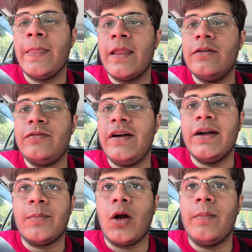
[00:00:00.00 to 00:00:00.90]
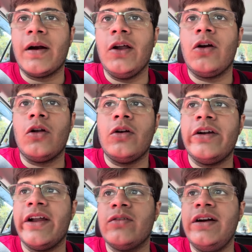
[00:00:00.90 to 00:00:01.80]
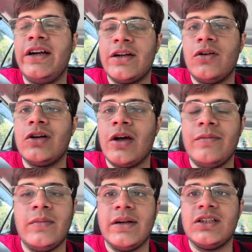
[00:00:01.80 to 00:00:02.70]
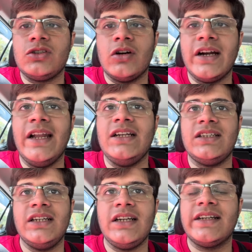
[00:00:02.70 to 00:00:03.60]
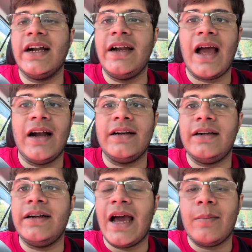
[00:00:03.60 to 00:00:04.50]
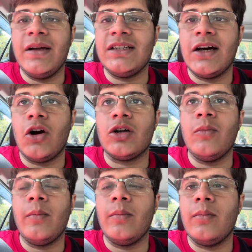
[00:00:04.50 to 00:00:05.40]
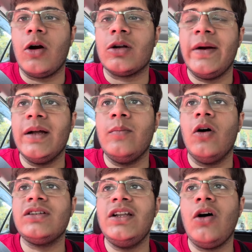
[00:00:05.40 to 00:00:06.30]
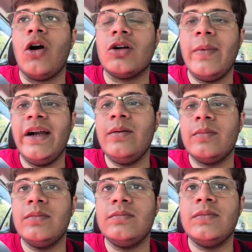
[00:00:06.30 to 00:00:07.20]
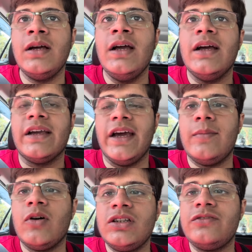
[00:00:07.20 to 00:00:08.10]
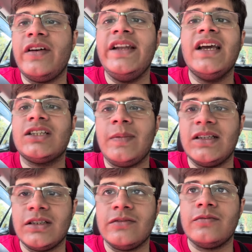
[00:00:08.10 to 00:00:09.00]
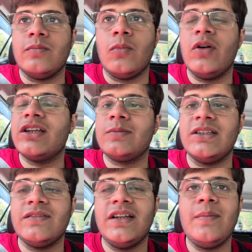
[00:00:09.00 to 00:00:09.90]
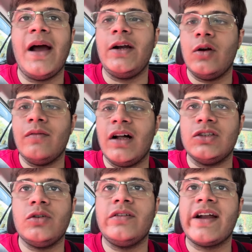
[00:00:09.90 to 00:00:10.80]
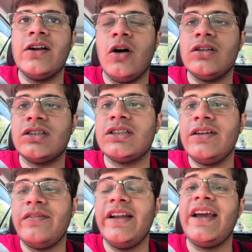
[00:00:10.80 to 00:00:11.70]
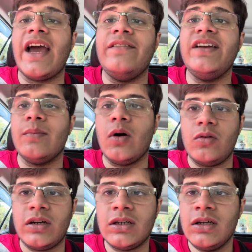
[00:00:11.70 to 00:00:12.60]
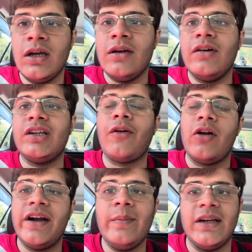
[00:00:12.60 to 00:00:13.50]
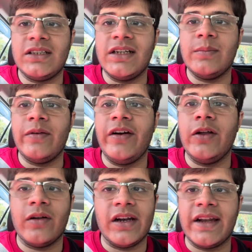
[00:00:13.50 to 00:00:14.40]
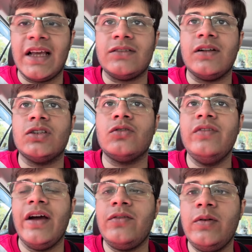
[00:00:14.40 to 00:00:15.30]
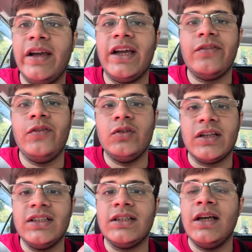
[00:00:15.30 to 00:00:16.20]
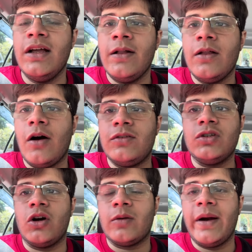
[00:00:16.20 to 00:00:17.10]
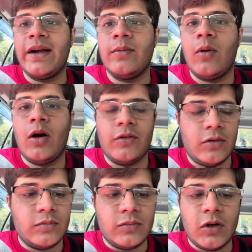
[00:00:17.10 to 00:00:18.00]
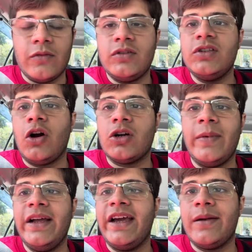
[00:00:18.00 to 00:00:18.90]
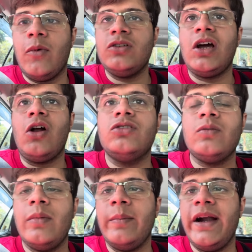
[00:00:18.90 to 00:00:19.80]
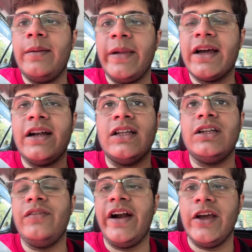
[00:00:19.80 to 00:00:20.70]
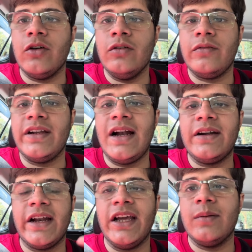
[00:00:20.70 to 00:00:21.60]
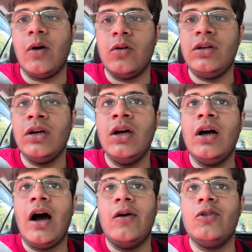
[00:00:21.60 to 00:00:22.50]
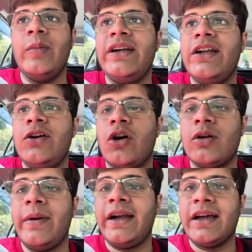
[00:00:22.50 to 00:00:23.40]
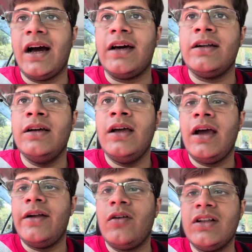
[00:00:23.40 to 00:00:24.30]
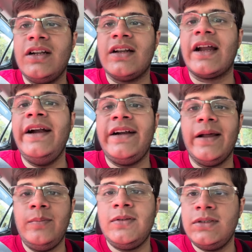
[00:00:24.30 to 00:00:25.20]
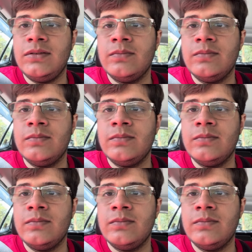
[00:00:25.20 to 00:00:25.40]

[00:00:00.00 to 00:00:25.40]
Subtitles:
filled properly on a regular interval of time, it's not getting changed, it can damage our automatic box, as automatic gearbox is very expensive, more expensive than a manual one. So it can cost us a very heavy amount, which I already mentioned in my video earlier as well. So we have to take a few things of this automatic gearbox. I'll also make another video where I'll telling about how to maintain an automatic car and what are the right tips.